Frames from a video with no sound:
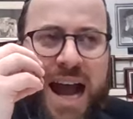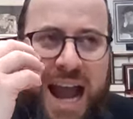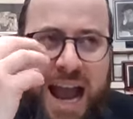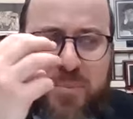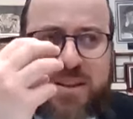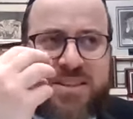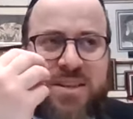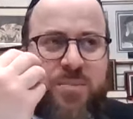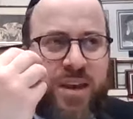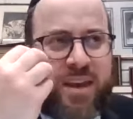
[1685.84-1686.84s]
happens
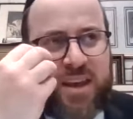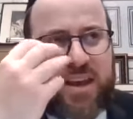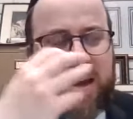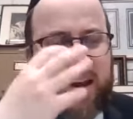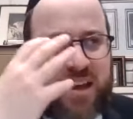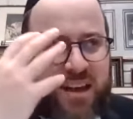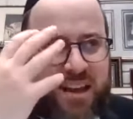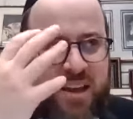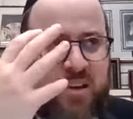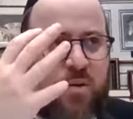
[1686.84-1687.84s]
to be,
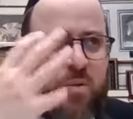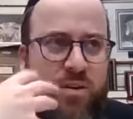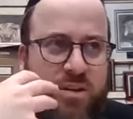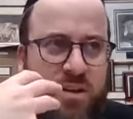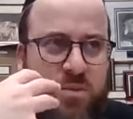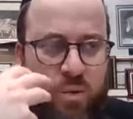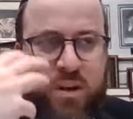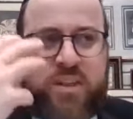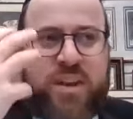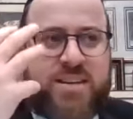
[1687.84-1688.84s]
you know,
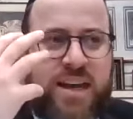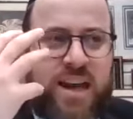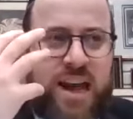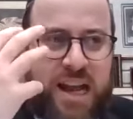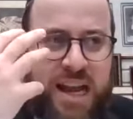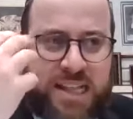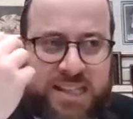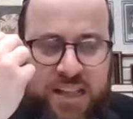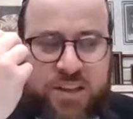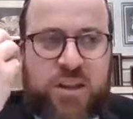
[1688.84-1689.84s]
one of the things I, I, I,
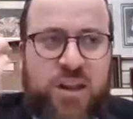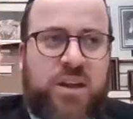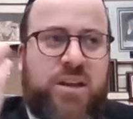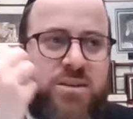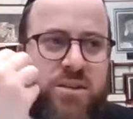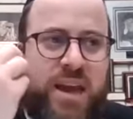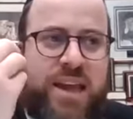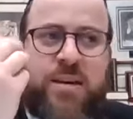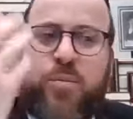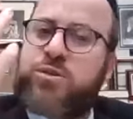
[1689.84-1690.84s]
tend to
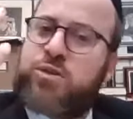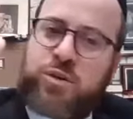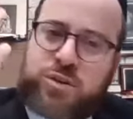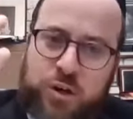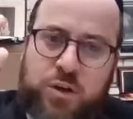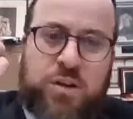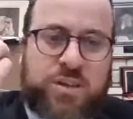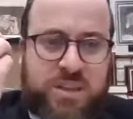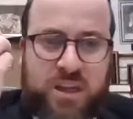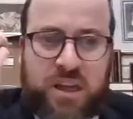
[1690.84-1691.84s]
end up in certain
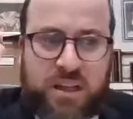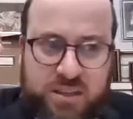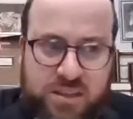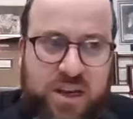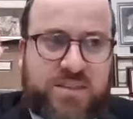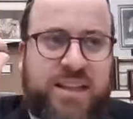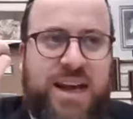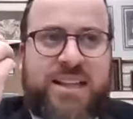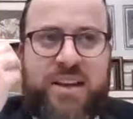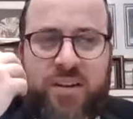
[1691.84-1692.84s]
circles is discussing
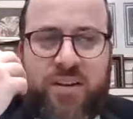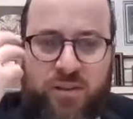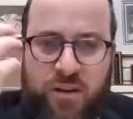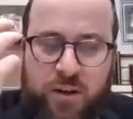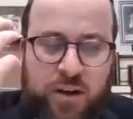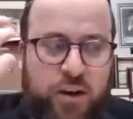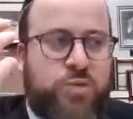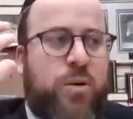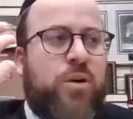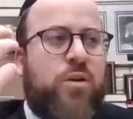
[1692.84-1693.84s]
the idea of, of
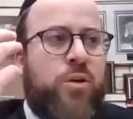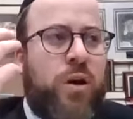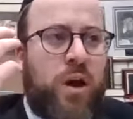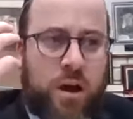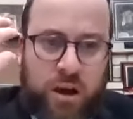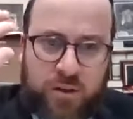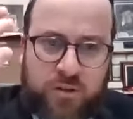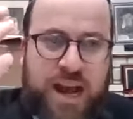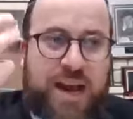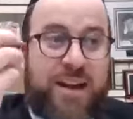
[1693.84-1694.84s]
HaKadosh Baruch Hu, of
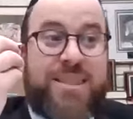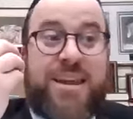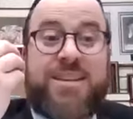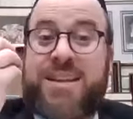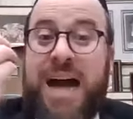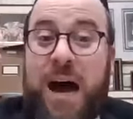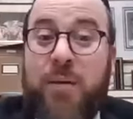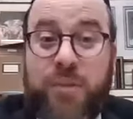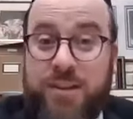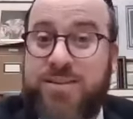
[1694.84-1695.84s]
God, that it's an
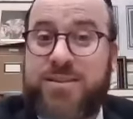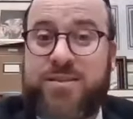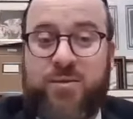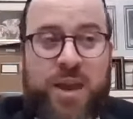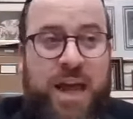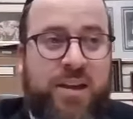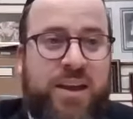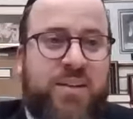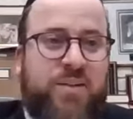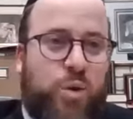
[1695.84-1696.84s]
obvious
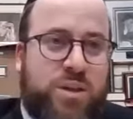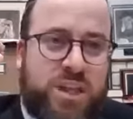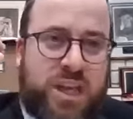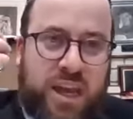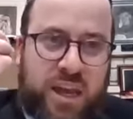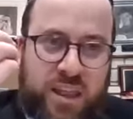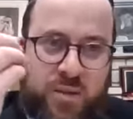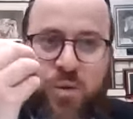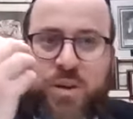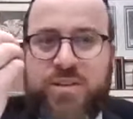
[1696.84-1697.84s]
reality. And of course, in the
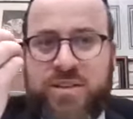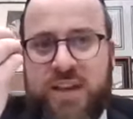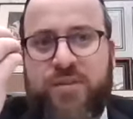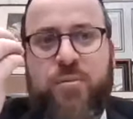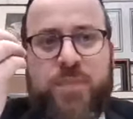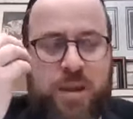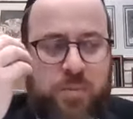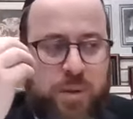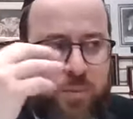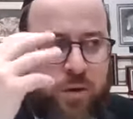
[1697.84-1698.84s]
world we live in today, for many
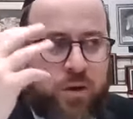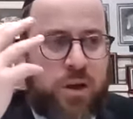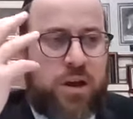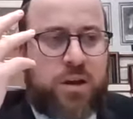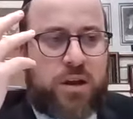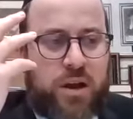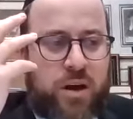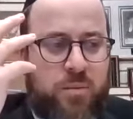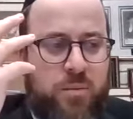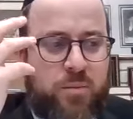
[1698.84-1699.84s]
people,
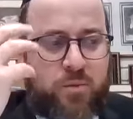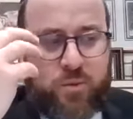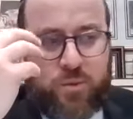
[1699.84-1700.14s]
um,